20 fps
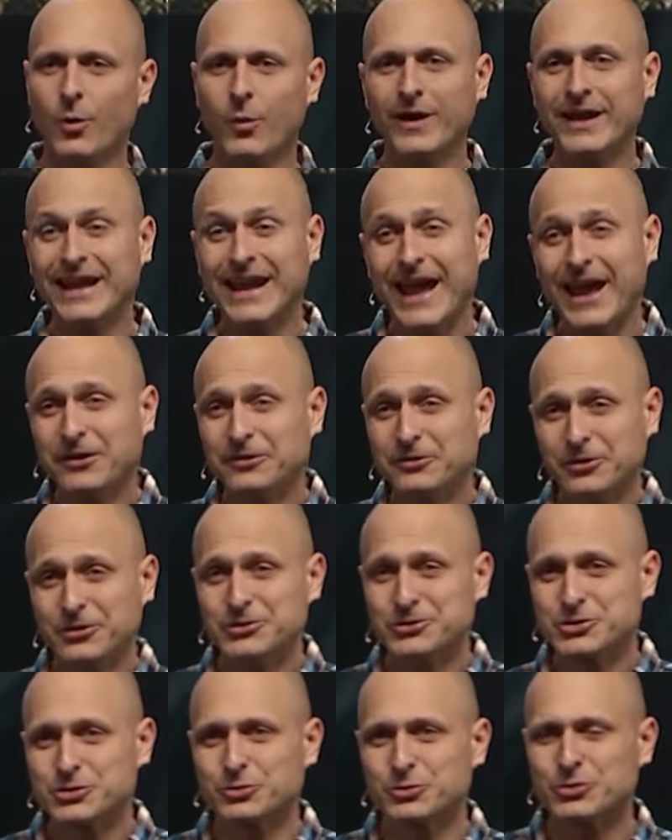when he enters
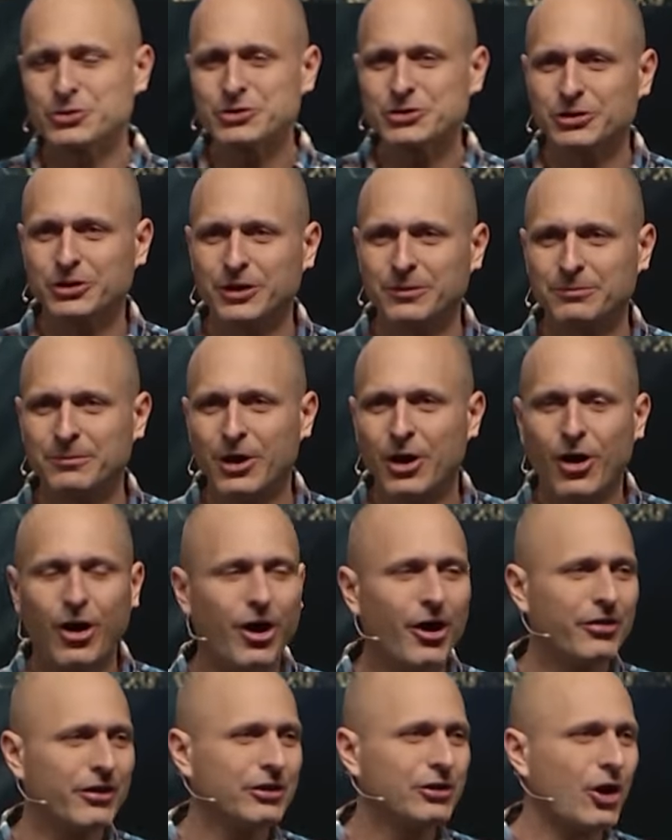Jerusalem
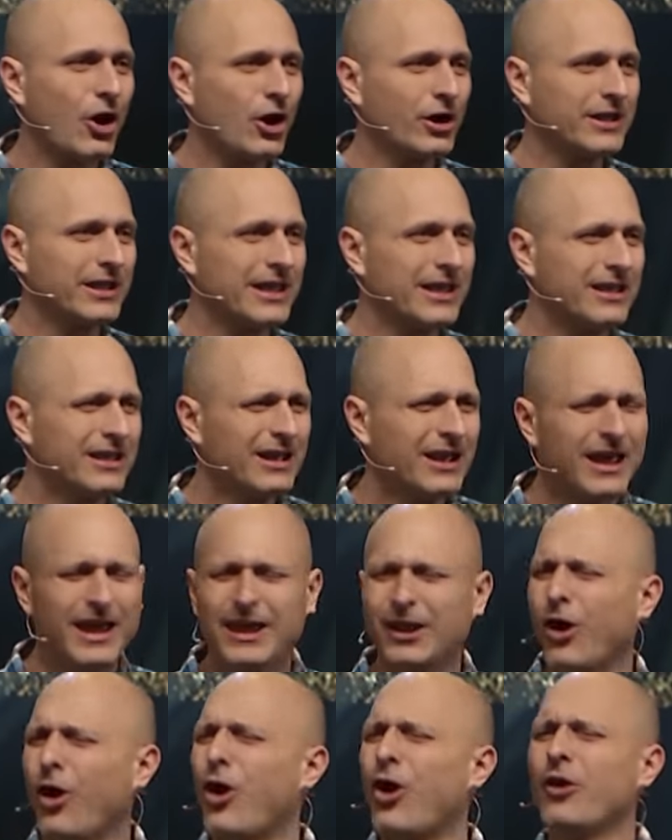on the donkey and
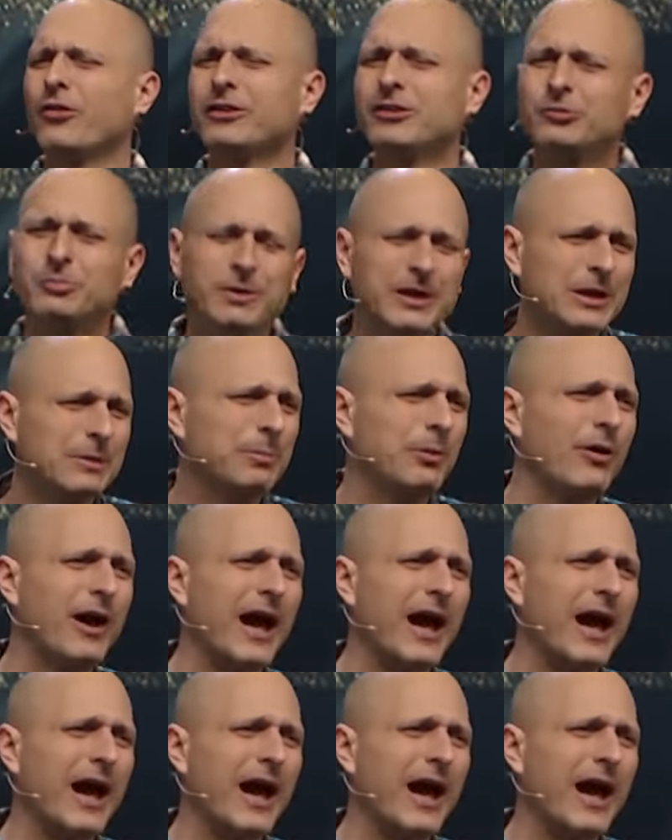all these people